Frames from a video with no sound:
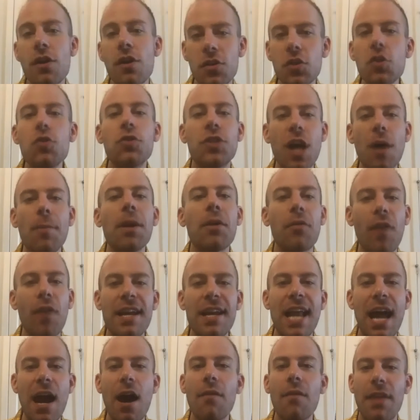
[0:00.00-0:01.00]
you tell me right
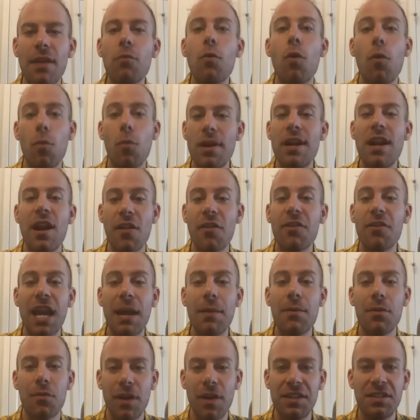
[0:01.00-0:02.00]
now they won't win another
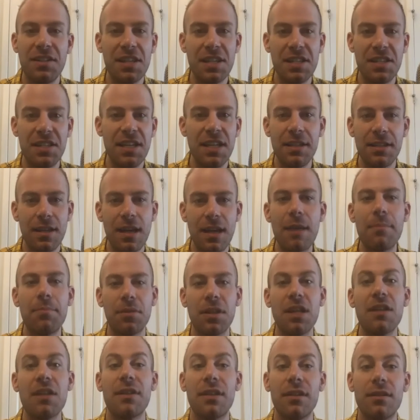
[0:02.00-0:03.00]
game the rest of the season, I
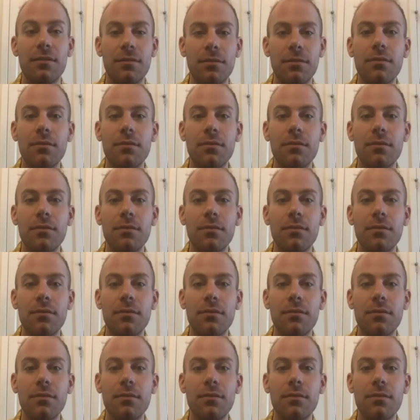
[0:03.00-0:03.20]
believe it.